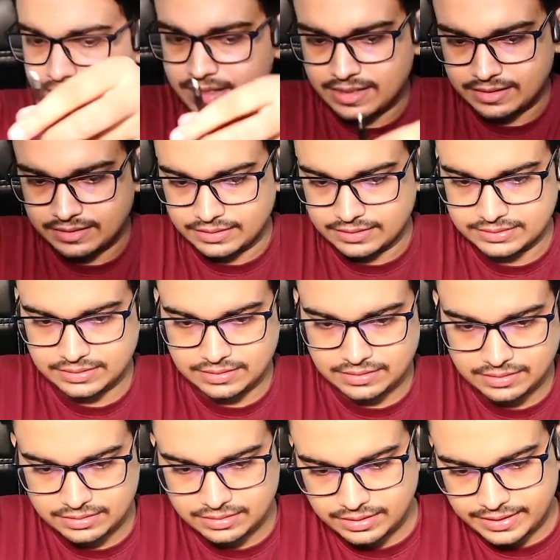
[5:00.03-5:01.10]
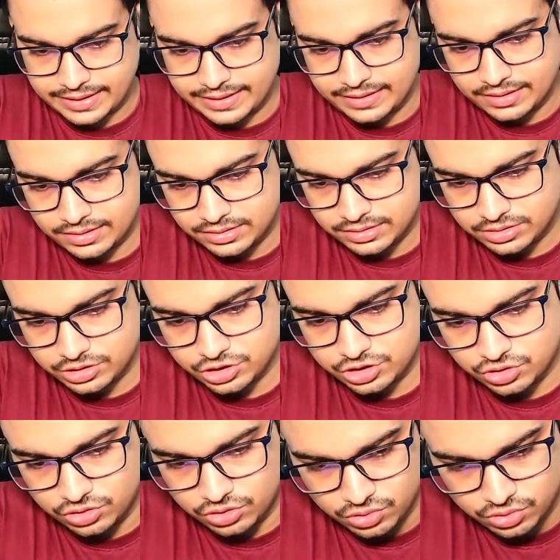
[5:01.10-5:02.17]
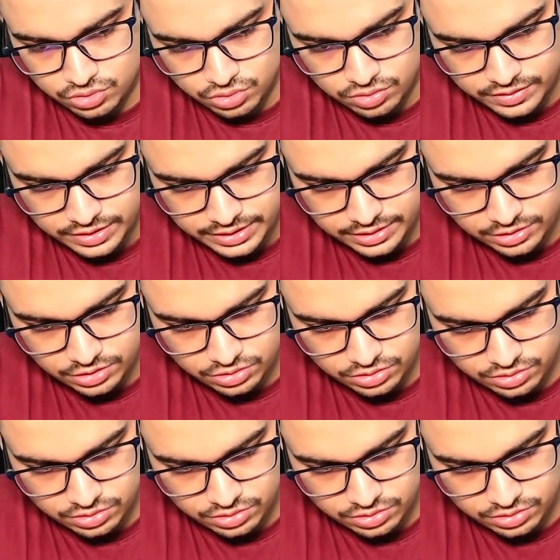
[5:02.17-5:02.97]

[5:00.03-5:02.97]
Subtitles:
and this other end should go over here